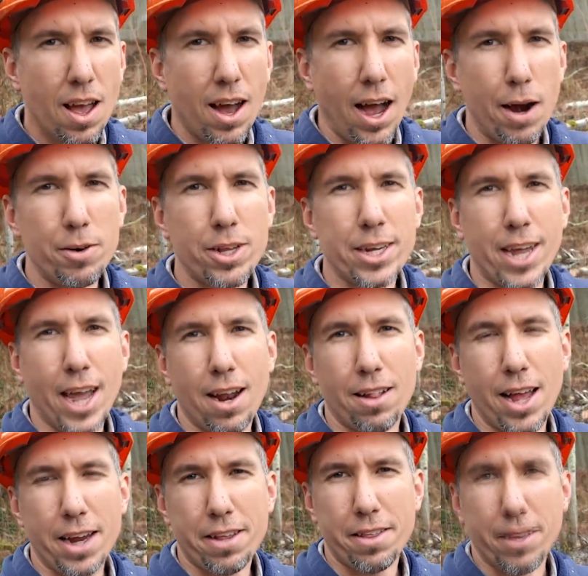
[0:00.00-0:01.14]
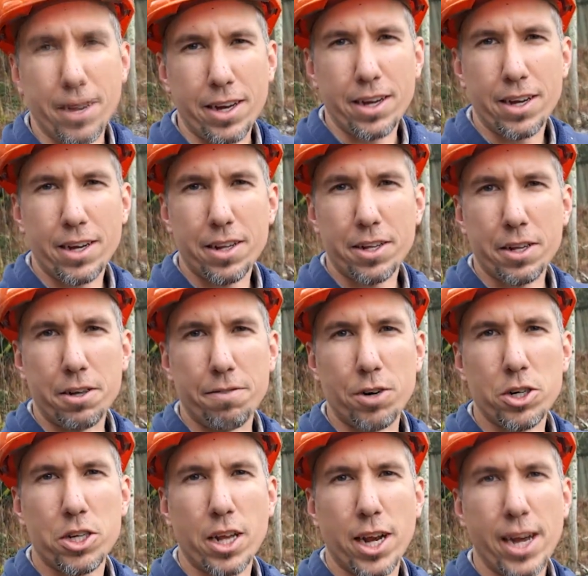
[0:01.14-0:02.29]
I really kind of like the, the
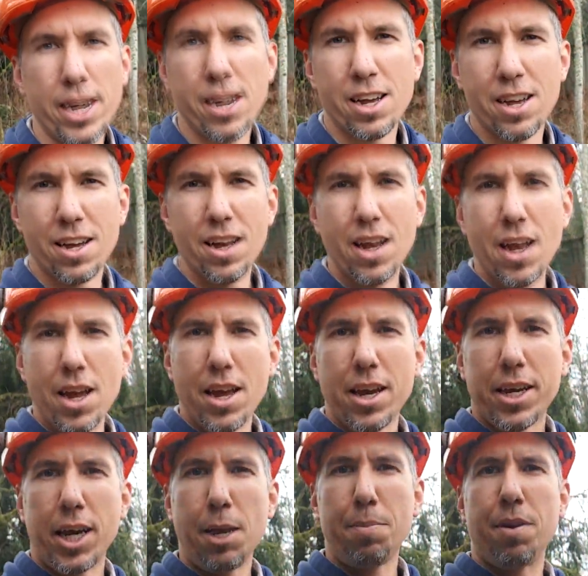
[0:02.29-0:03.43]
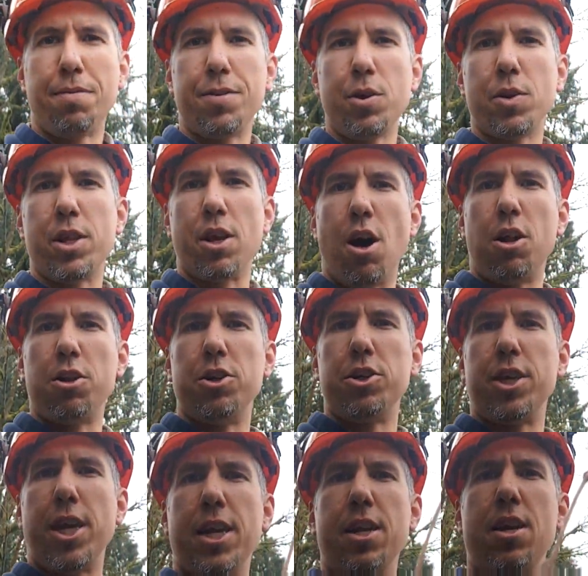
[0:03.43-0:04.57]
diversity. Keeping a few of the alders
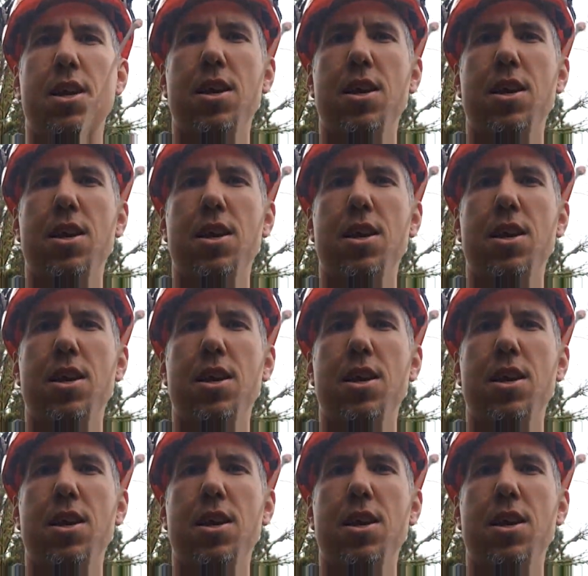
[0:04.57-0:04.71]
in